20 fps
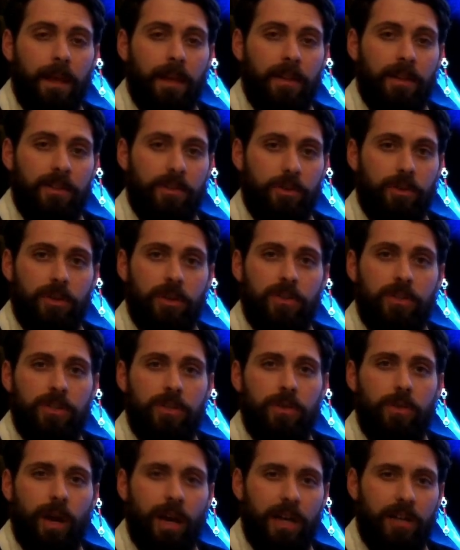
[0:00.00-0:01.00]
There's also
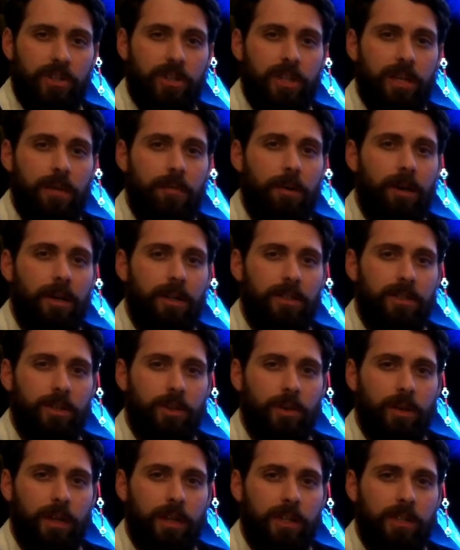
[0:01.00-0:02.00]
two HDMI
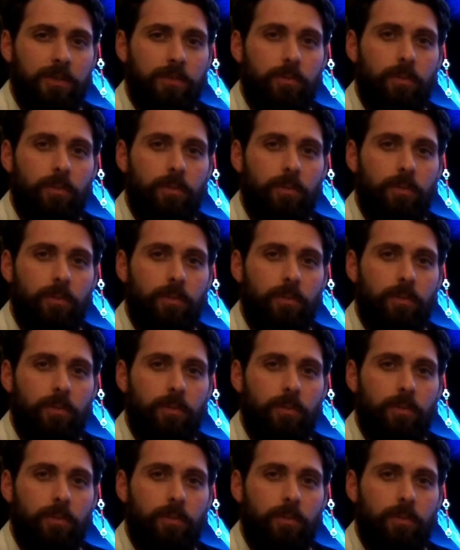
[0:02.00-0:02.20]
sockets,